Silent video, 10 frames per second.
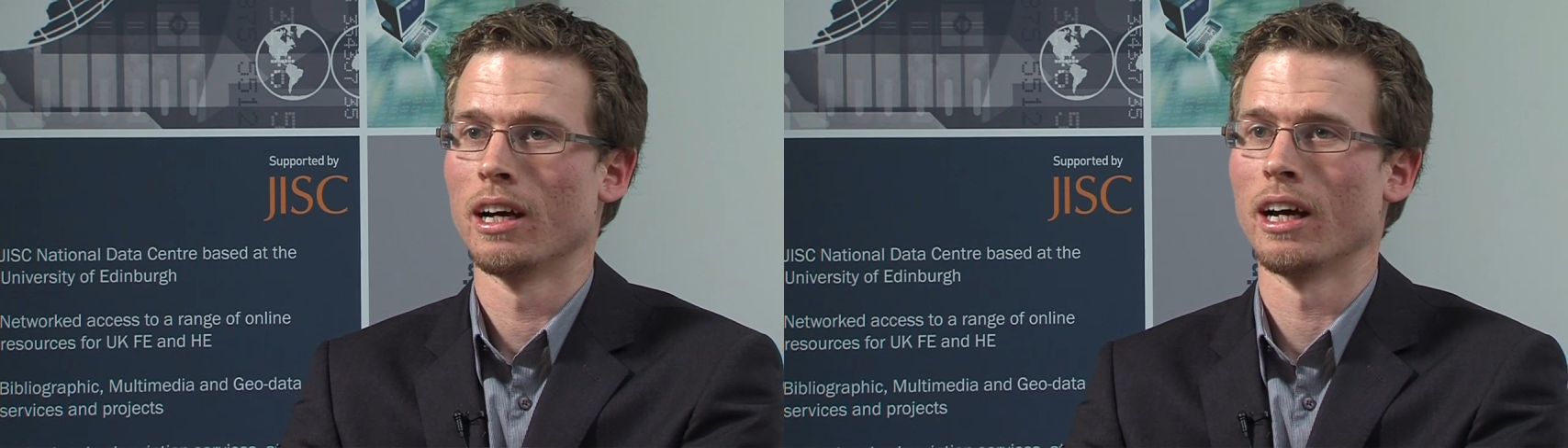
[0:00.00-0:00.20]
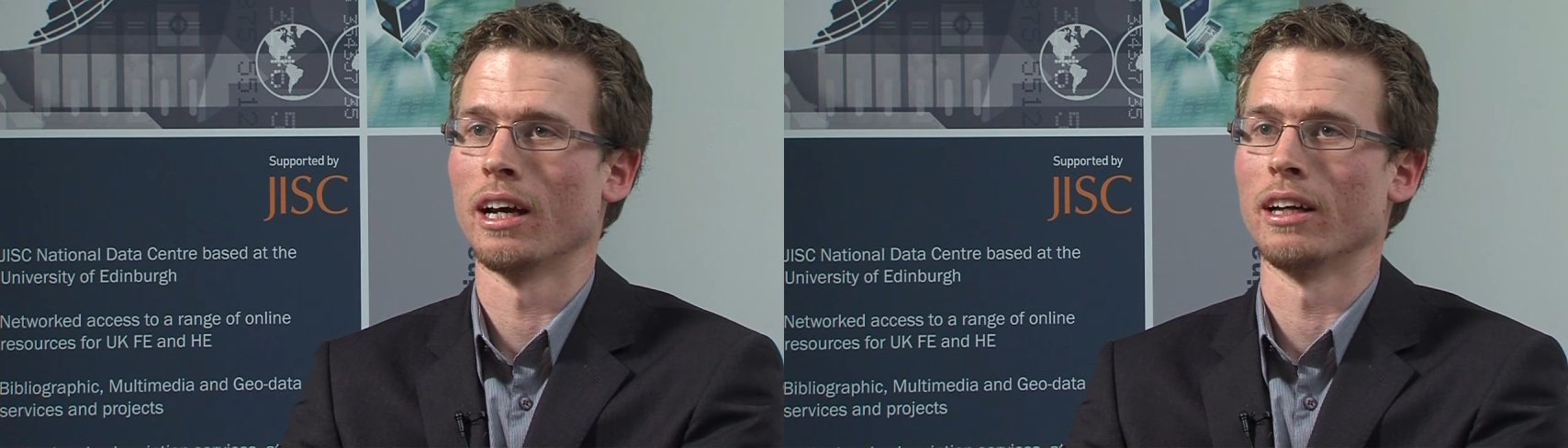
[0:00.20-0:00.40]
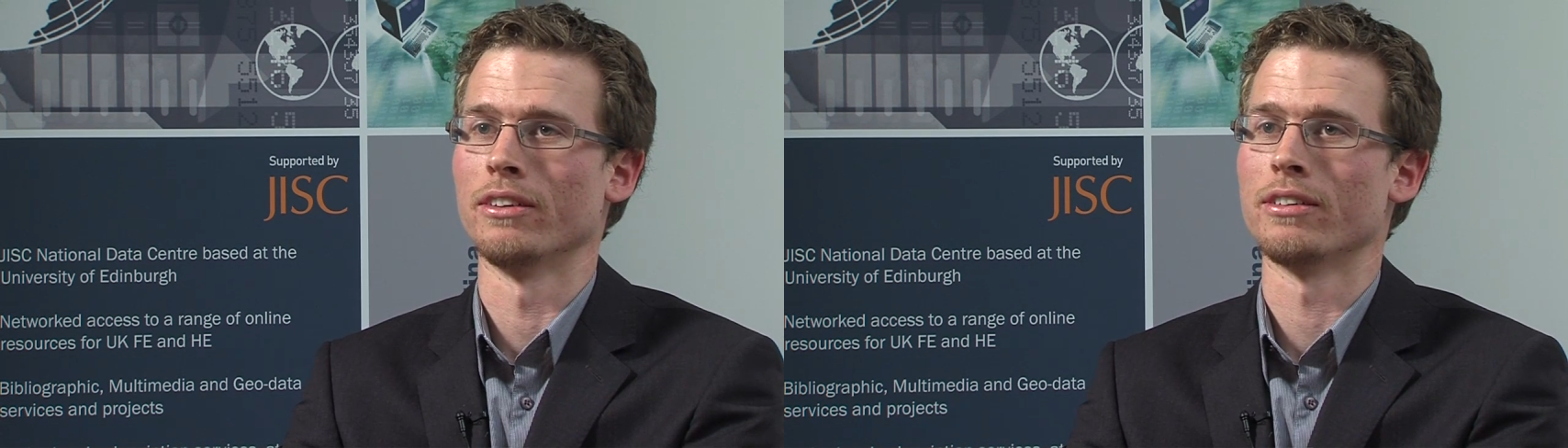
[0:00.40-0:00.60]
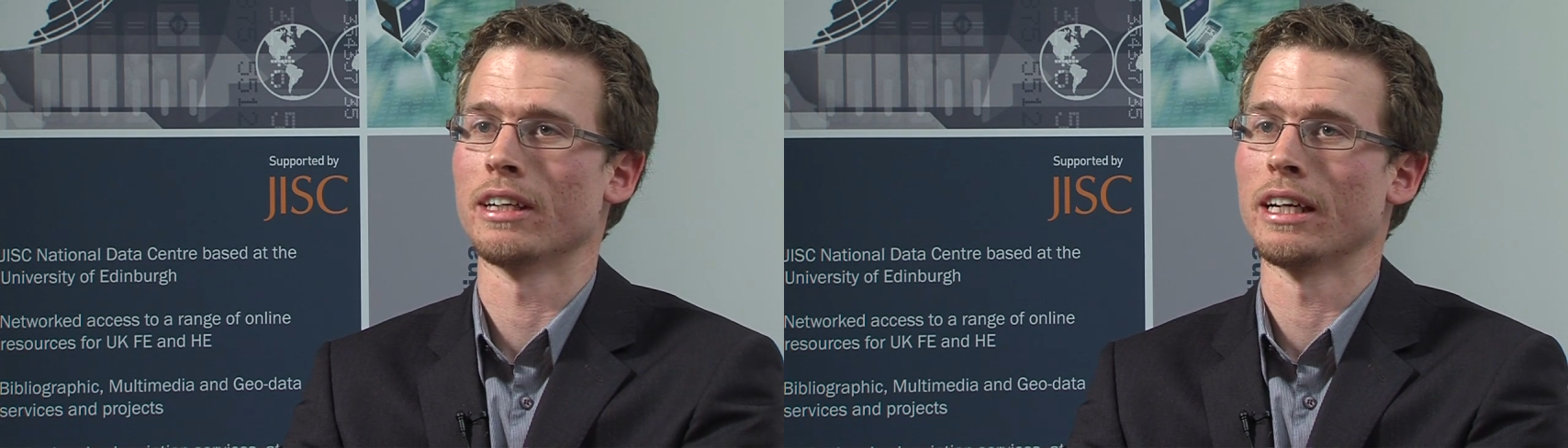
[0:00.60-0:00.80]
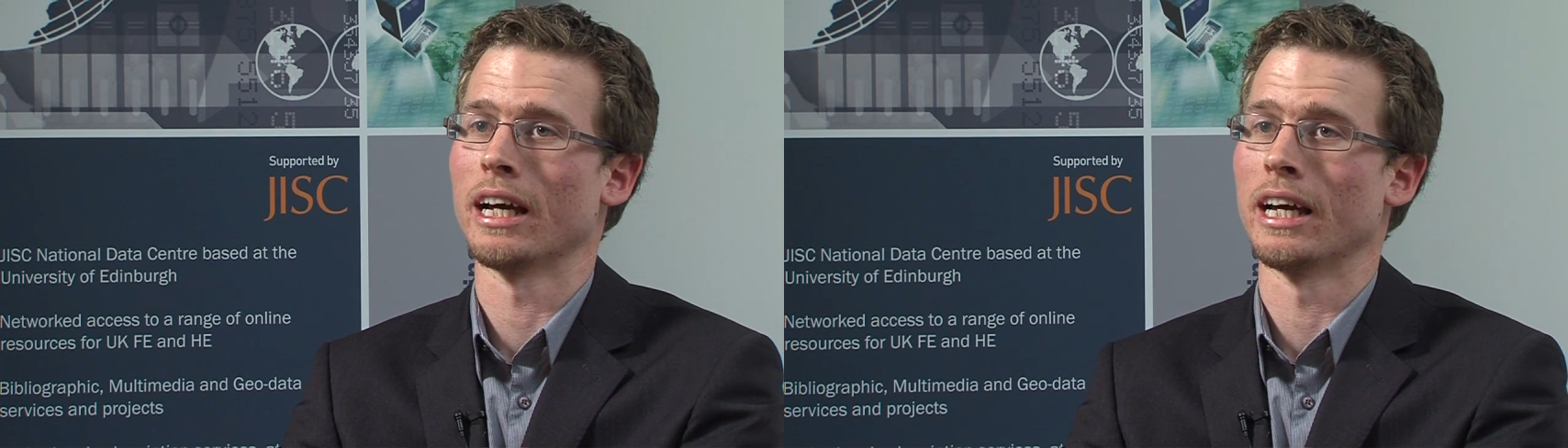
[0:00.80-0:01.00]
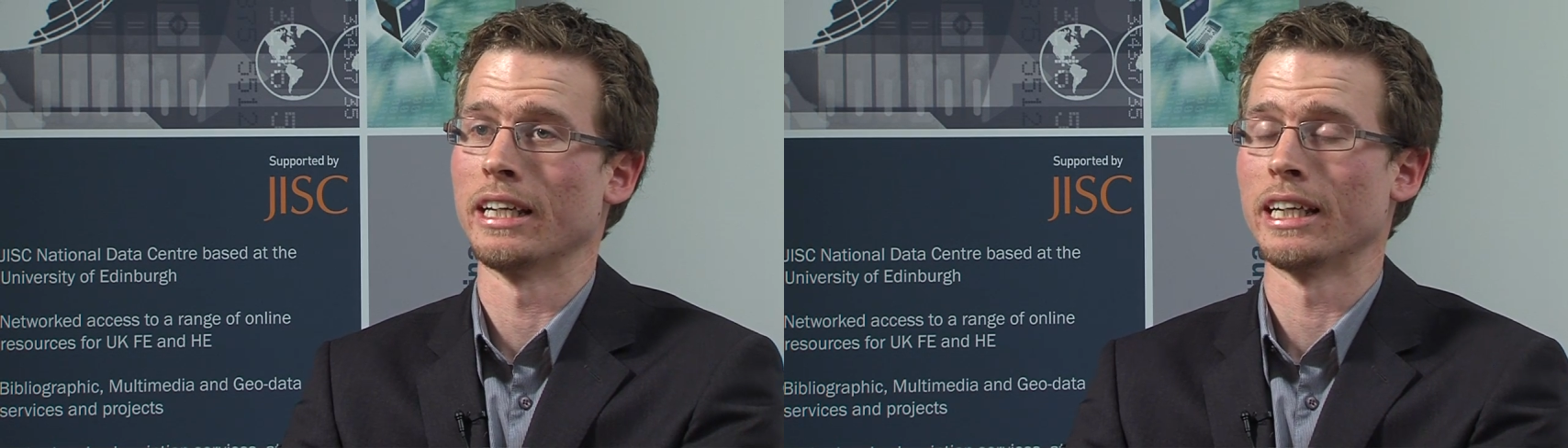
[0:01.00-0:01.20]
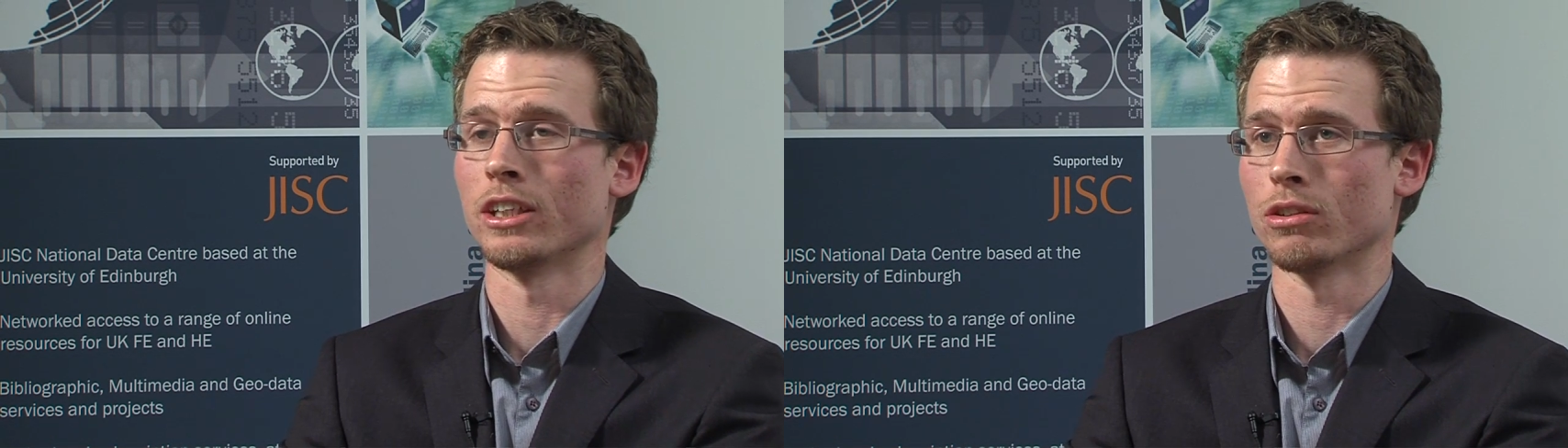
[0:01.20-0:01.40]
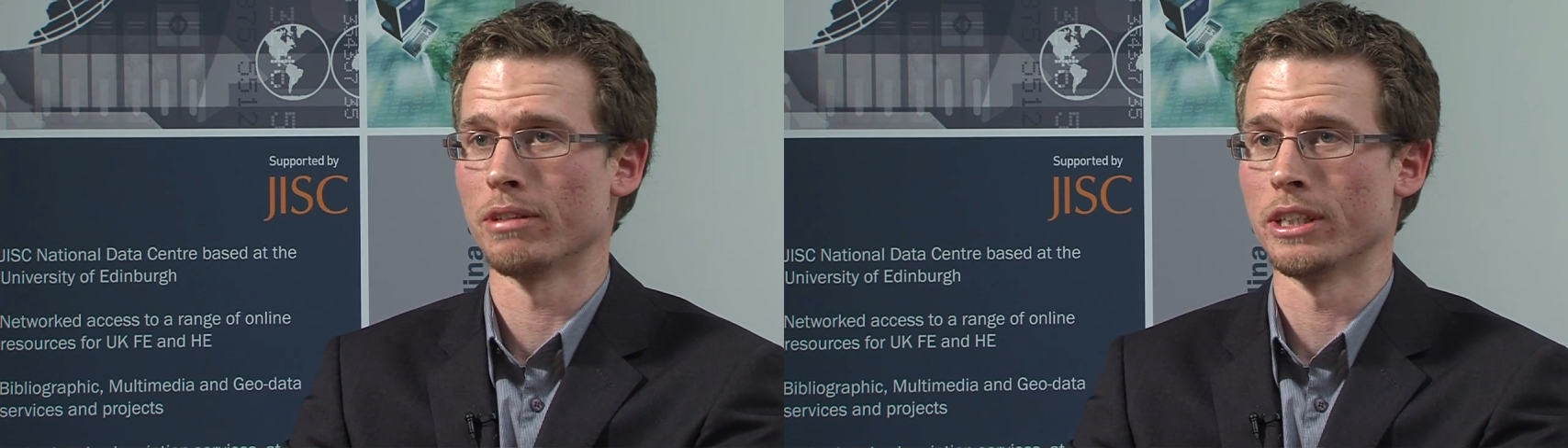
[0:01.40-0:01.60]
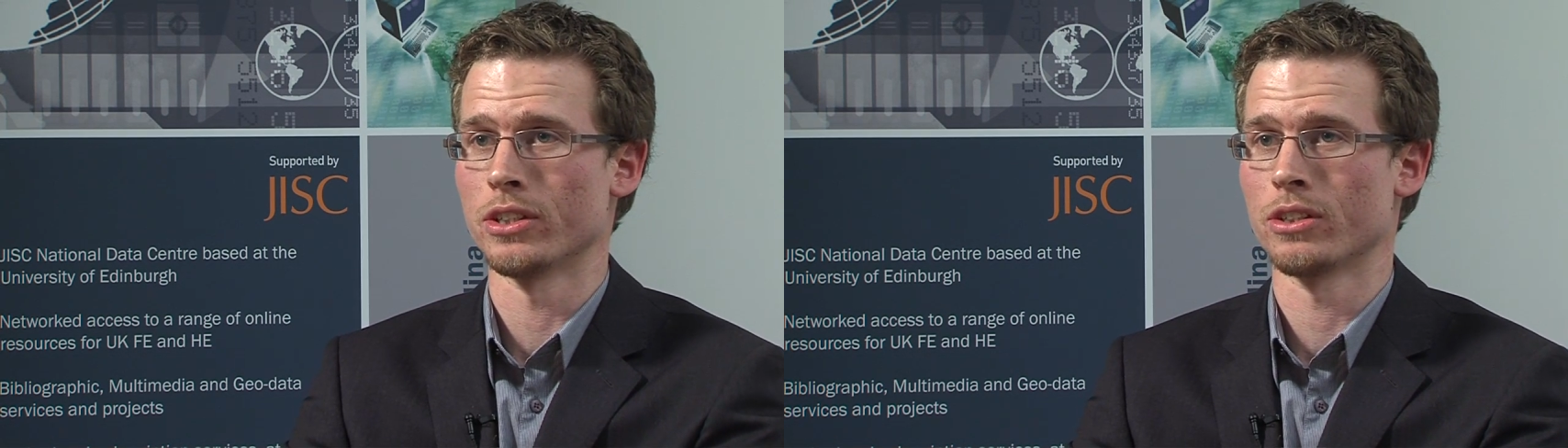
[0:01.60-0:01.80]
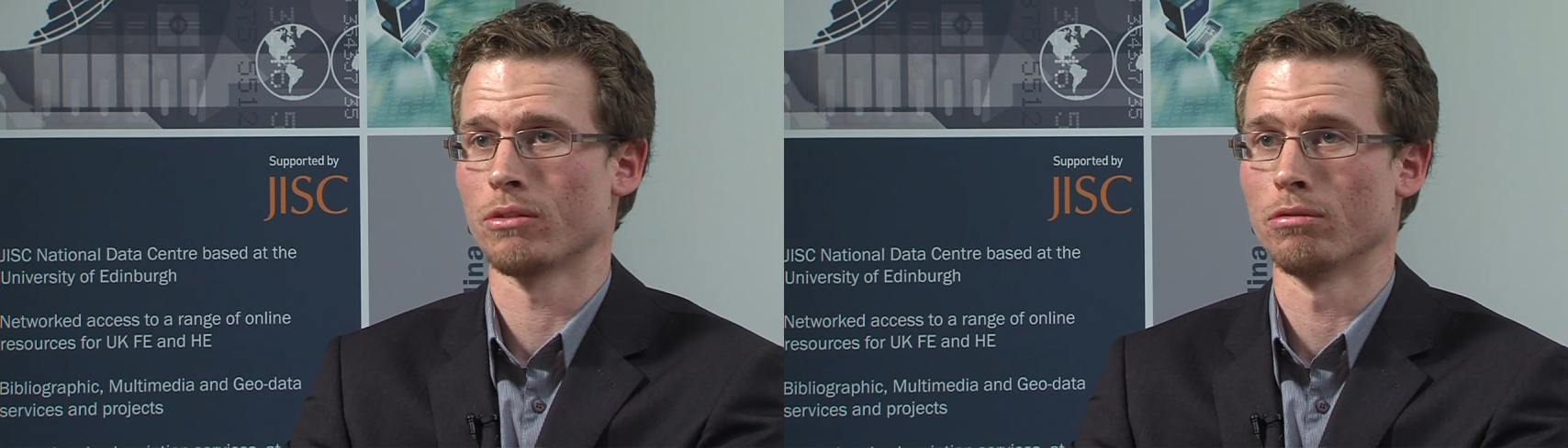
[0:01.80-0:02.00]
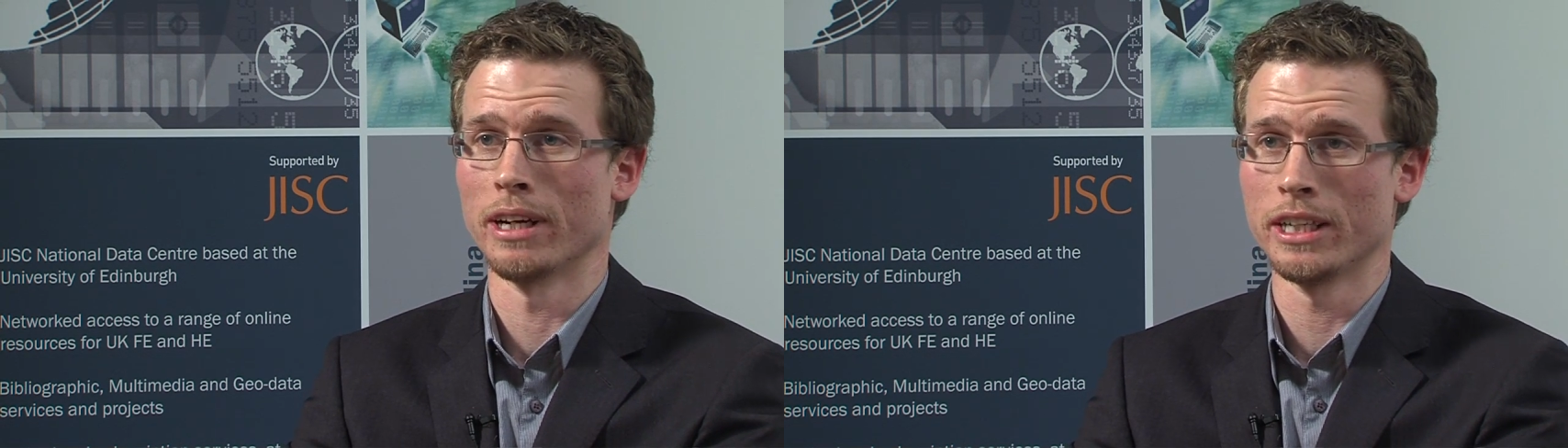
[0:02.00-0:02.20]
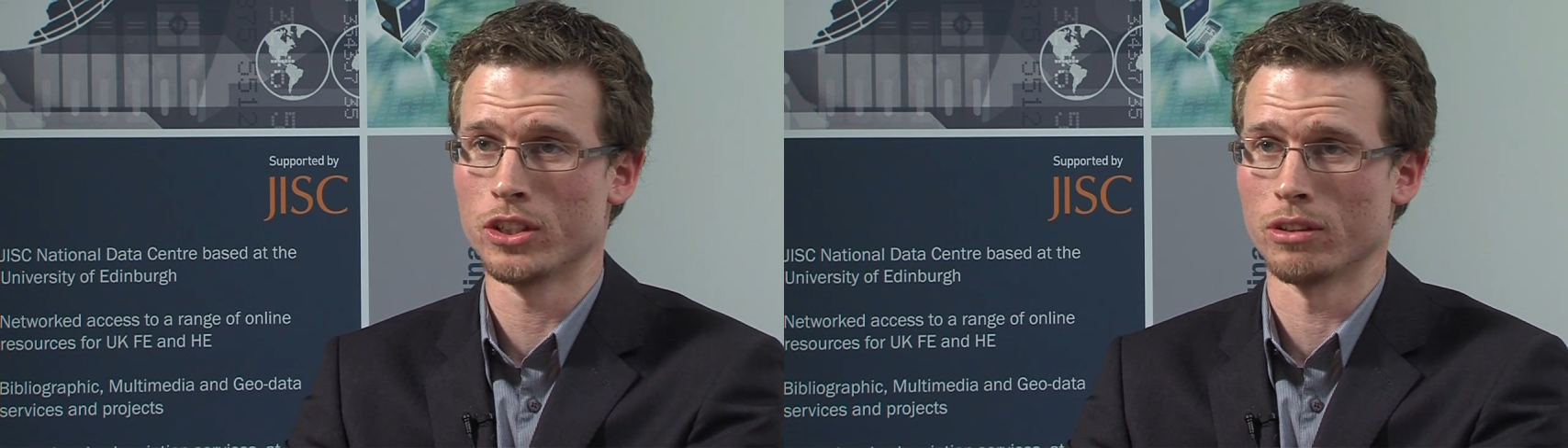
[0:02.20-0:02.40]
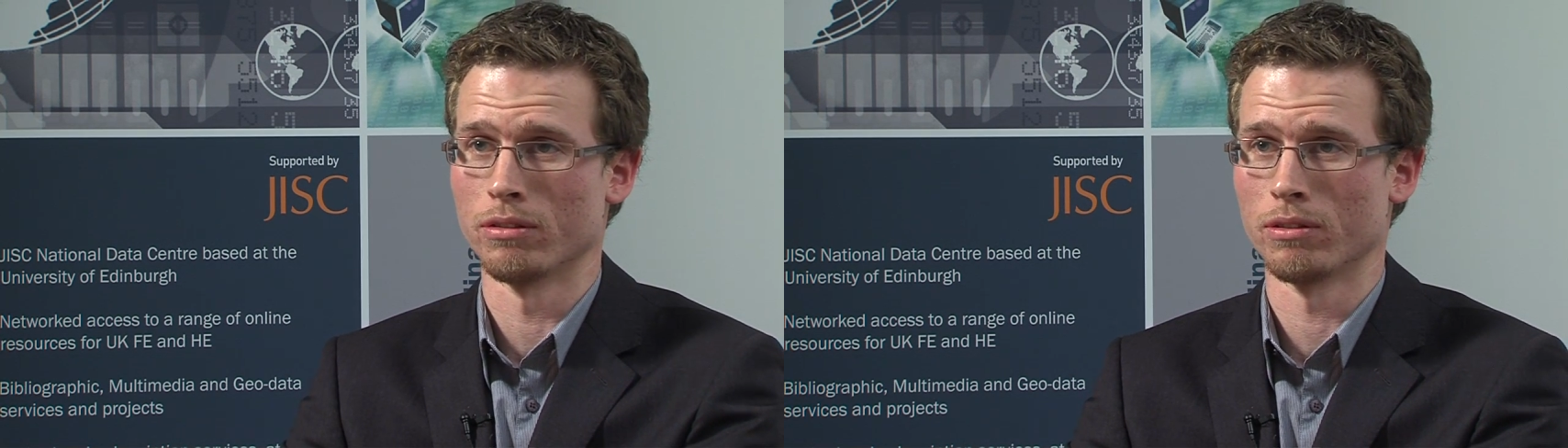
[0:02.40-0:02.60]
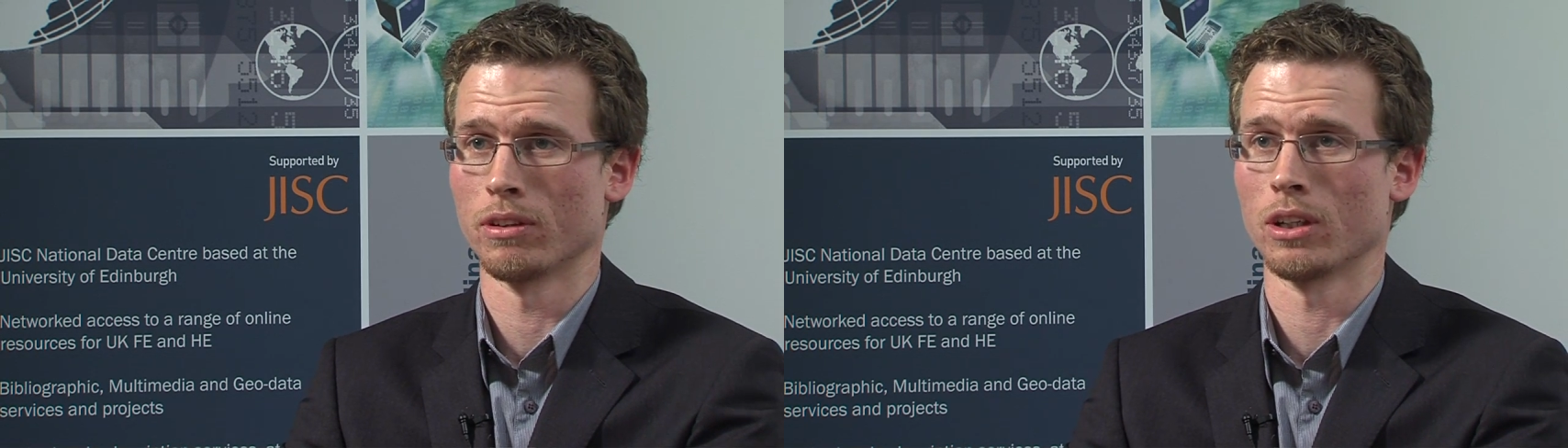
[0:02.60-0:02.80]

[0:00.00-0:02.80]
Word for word: and an increased range of